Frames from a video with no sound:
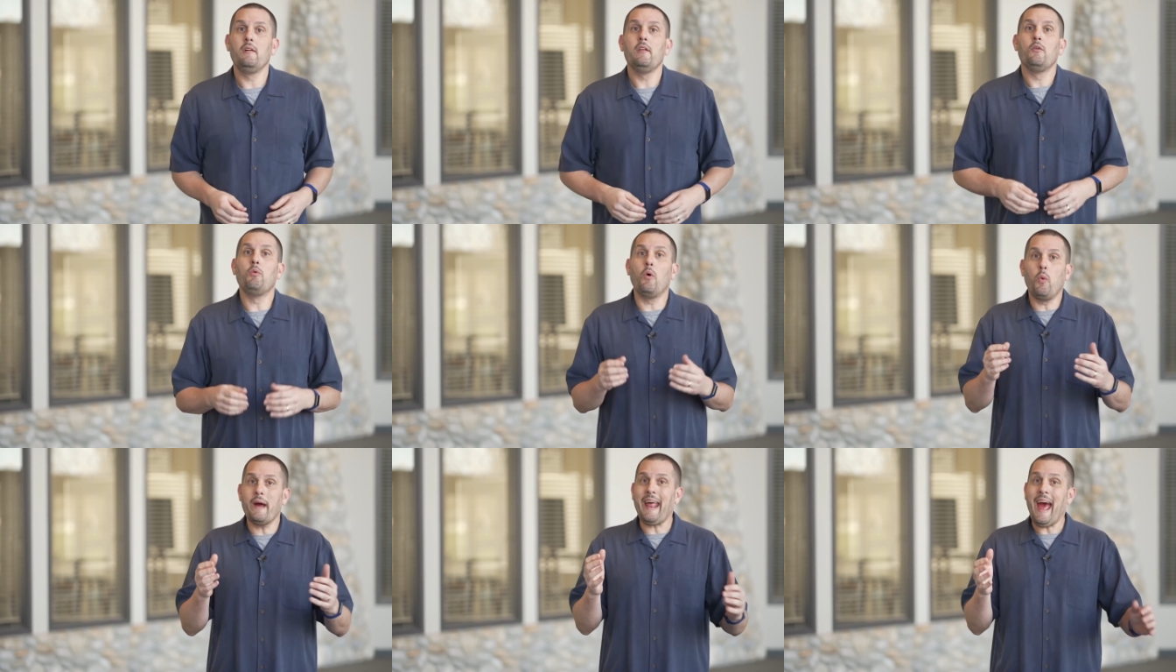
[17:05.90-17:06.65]
Well,
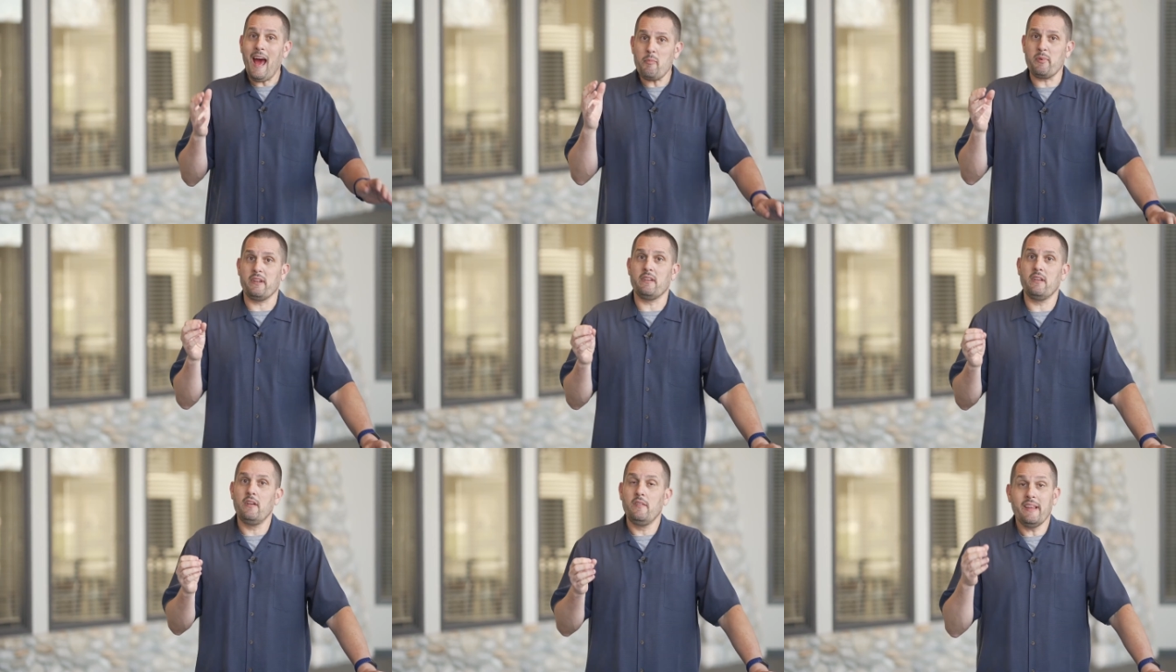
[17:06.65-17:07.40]
what happened
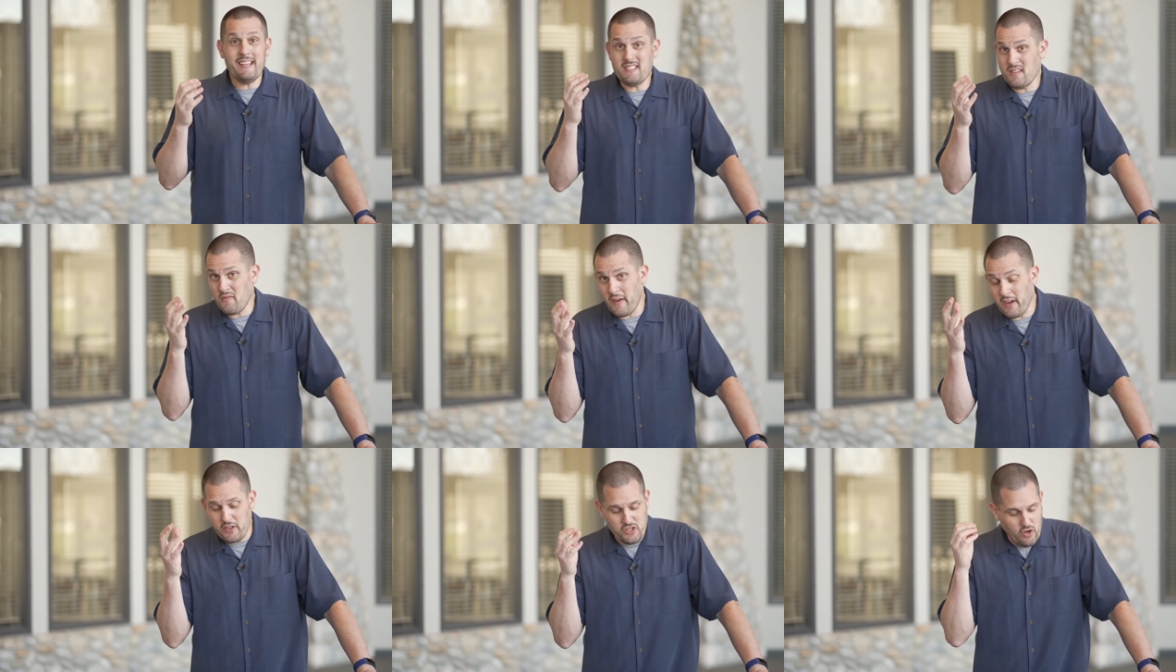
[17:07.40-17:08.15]
is the
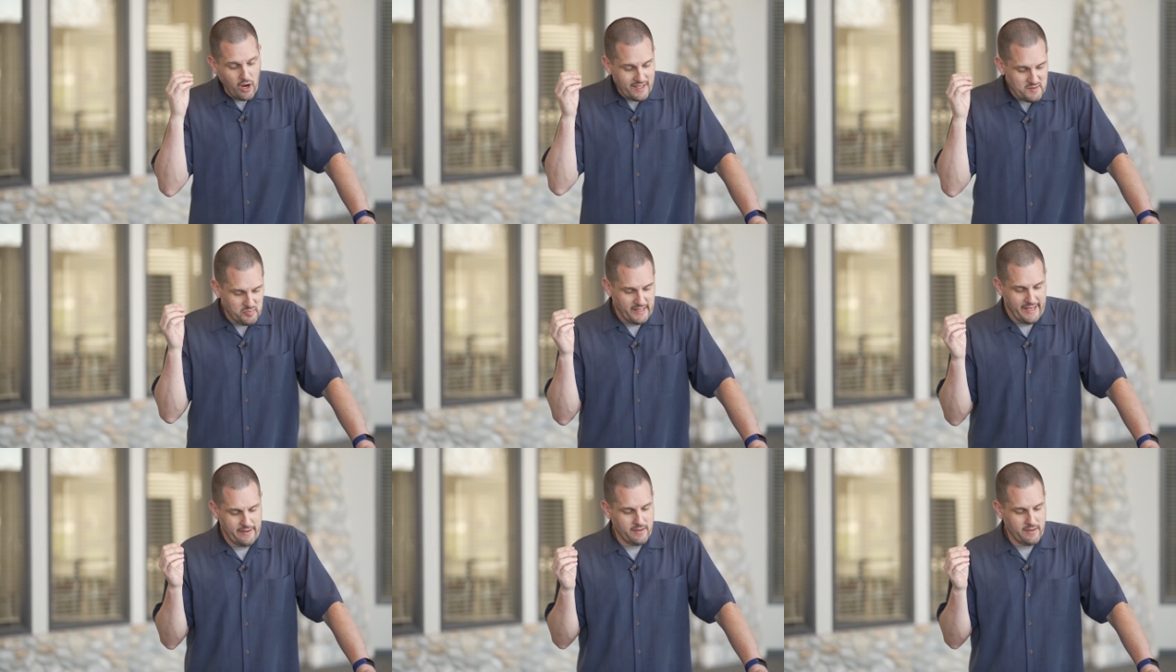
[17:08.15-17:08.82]
fingers crossed plan.